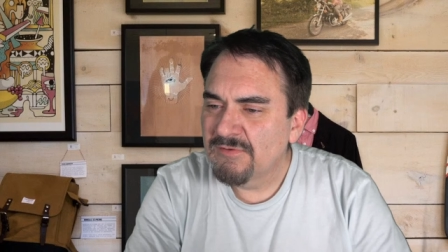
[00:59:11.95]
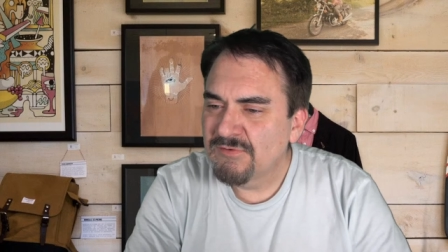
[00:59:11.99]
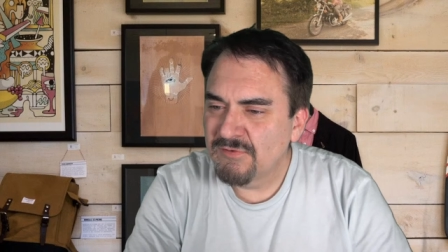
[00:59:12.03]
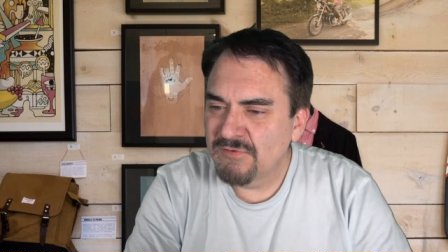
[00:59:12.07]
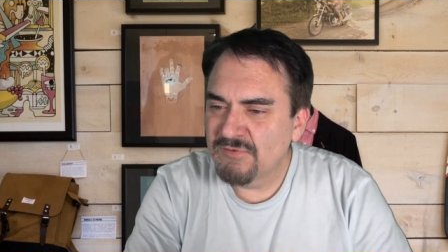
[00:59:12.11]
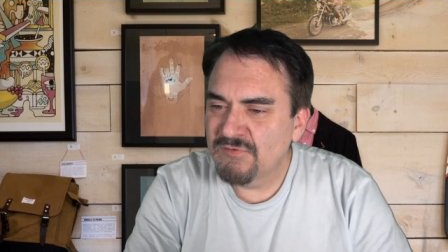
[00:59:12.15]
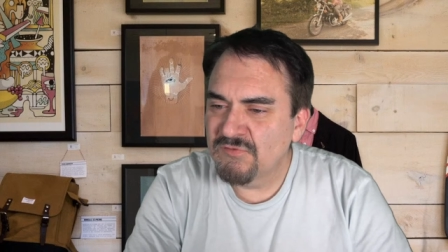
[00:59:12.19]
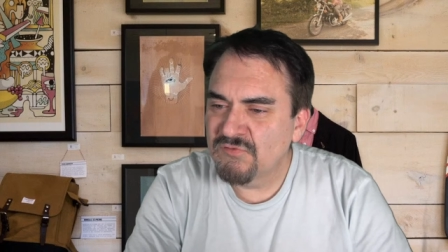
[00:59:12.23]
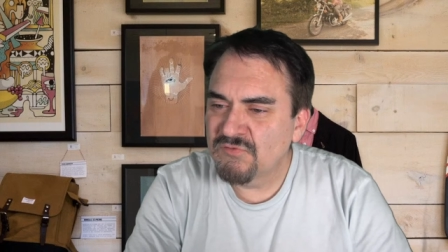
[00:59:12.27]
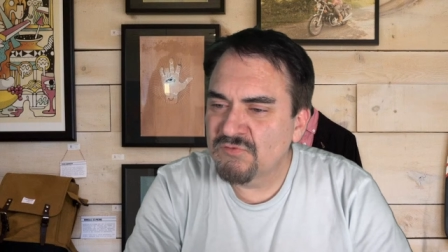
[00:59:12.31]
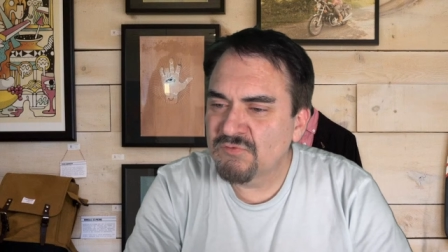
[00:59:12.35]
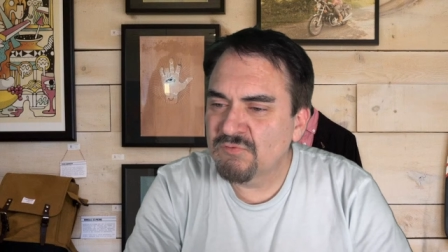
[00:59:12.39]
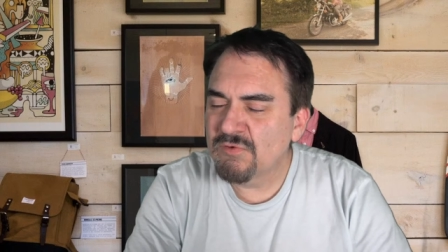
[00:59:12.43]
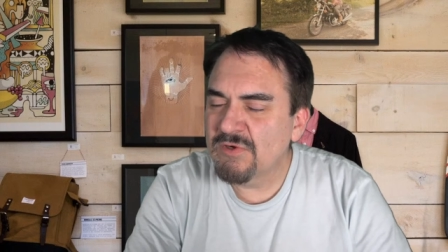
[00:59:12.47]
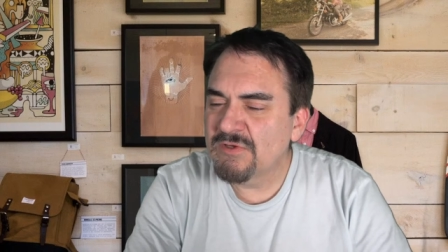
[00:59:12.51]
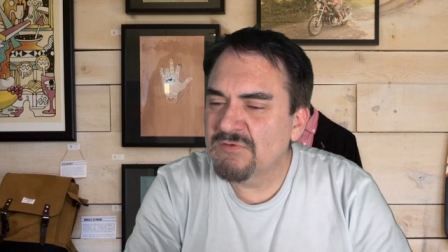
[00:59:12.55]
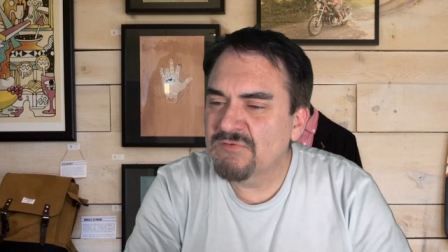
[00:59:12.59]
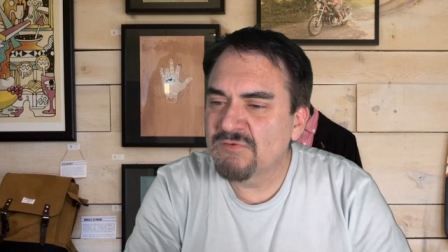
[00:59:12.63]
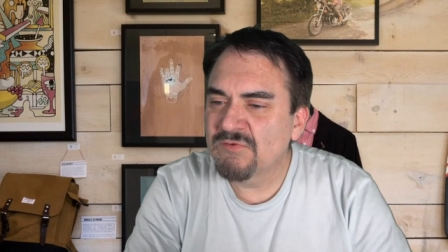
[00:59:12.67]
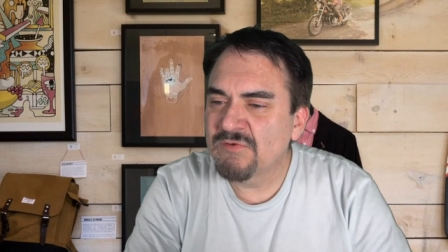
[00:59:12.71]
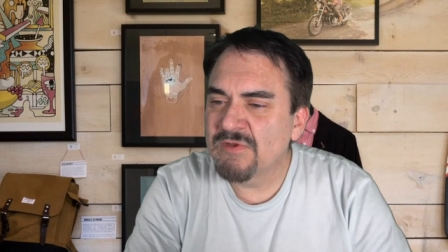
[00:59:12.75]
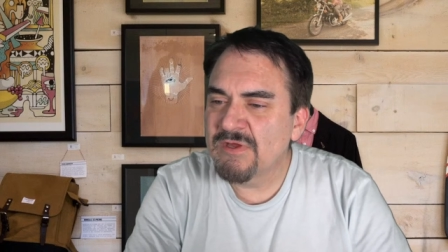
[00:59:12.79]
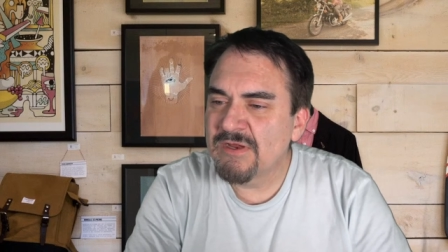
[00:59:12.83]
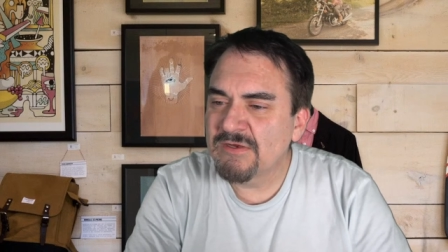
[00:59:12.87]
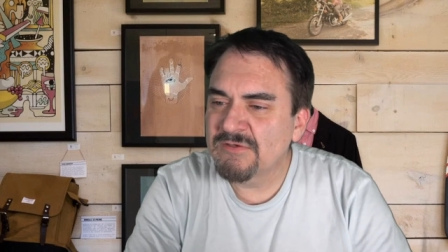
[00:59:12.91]
The
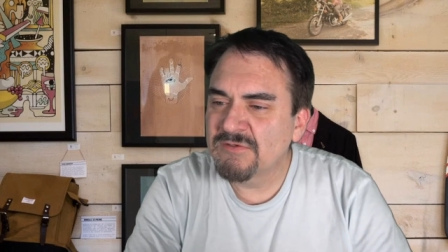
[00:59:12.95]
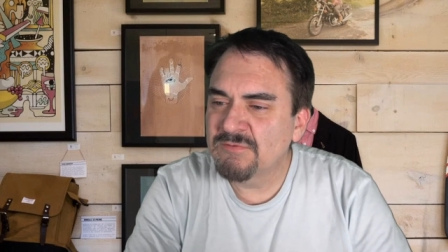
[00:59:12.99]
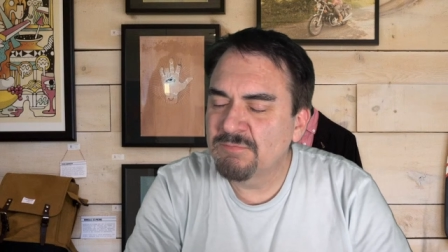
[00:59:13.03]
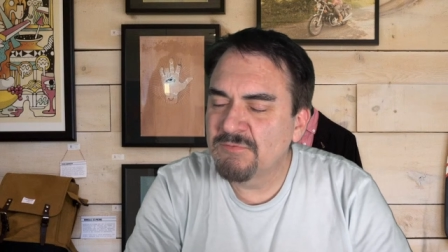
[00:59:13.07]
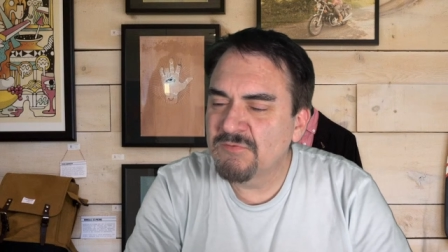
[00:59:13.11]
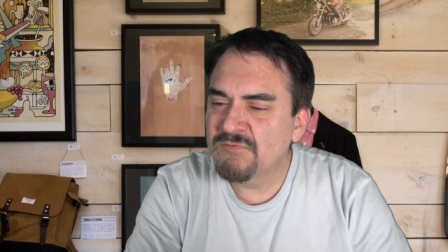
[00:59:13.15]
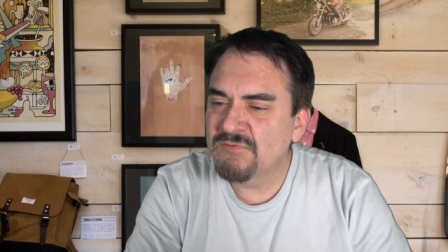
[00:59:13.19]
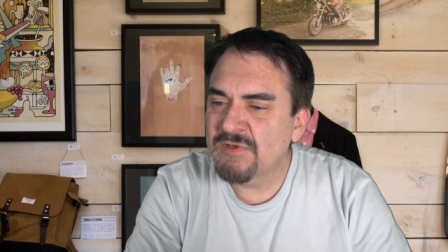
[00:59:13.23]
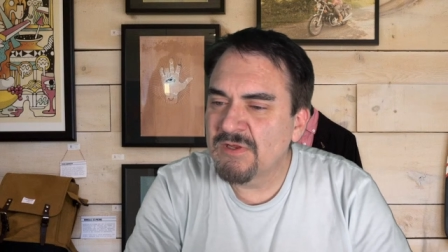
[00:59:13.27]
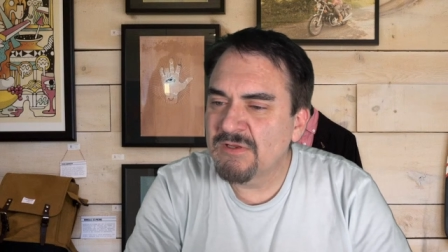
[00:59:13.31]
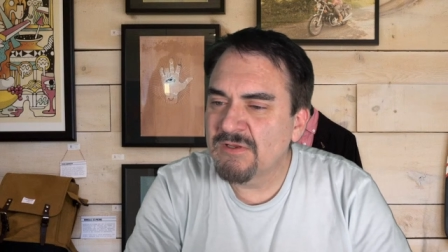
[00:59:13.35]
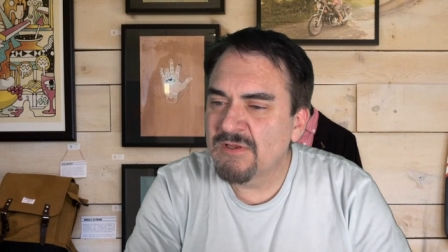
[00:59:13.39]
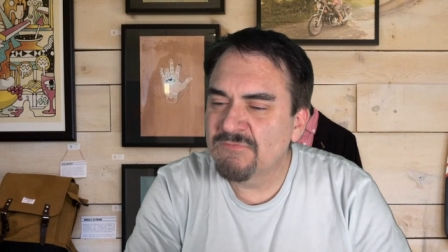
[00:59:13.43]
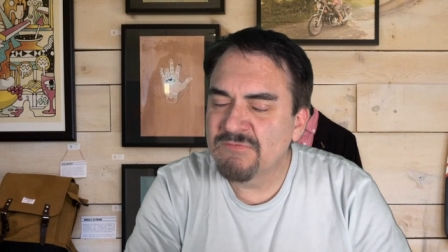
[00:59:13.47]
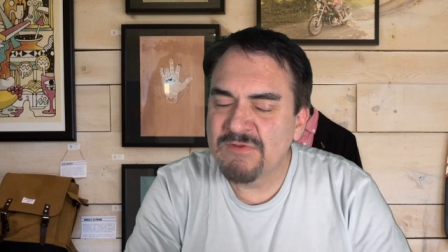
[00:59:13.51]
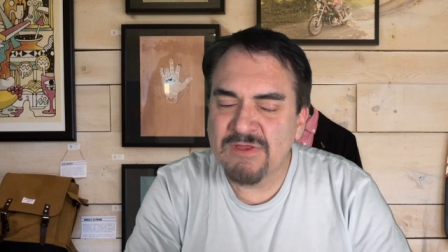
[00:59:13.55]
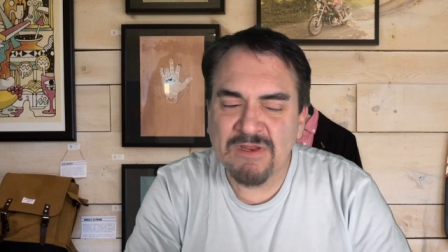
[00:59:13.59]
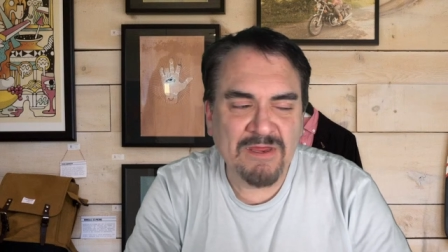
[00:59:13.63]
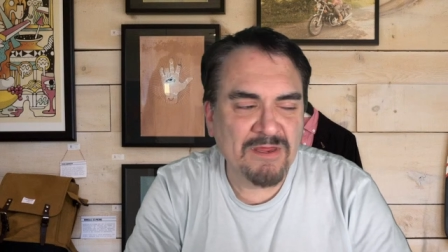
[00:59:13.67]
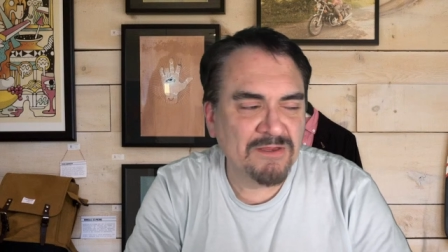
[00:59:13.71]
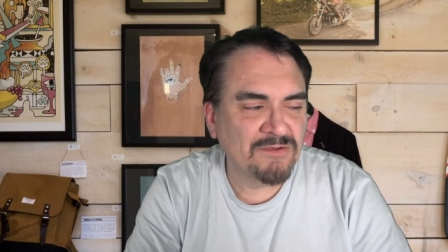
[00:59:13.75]
Disgruntled Octopus, I love that.